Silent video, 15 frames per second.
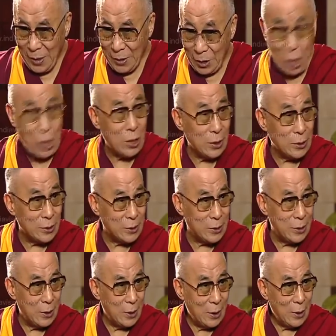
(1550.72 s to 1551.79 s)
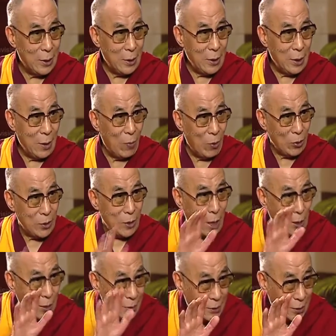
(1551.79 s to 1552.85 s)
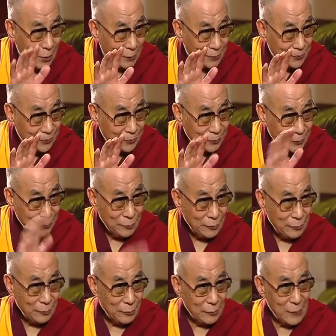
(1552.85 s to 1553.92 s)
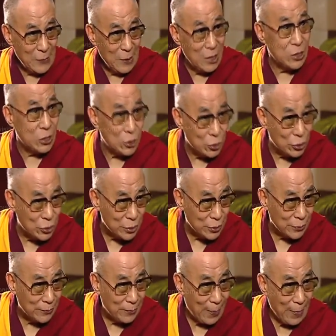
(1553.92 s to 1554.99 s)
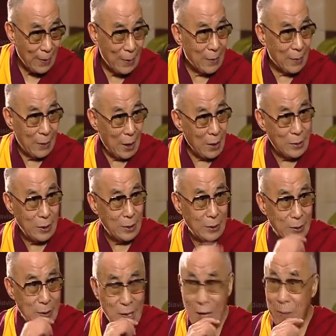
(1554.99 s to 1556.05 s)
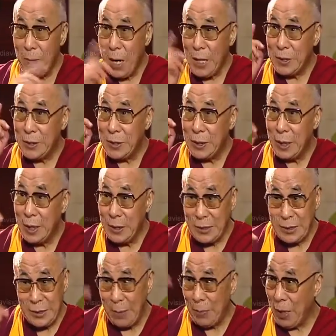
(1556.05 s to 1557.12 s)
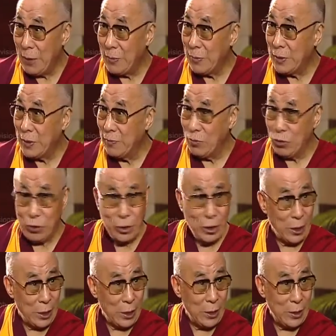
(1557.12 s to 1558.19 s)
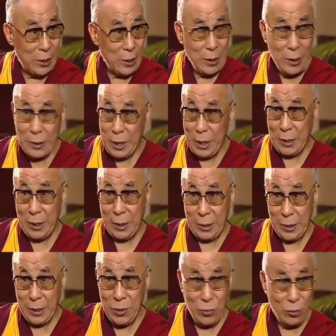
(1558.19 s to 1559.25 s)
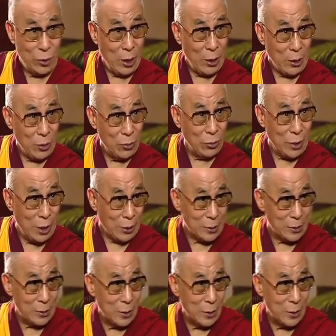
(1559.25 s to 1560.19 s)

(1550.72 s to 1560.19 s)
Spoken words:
thinkers about Nalanda institution, I think their mind is some kind of revolutionary thinking, new things.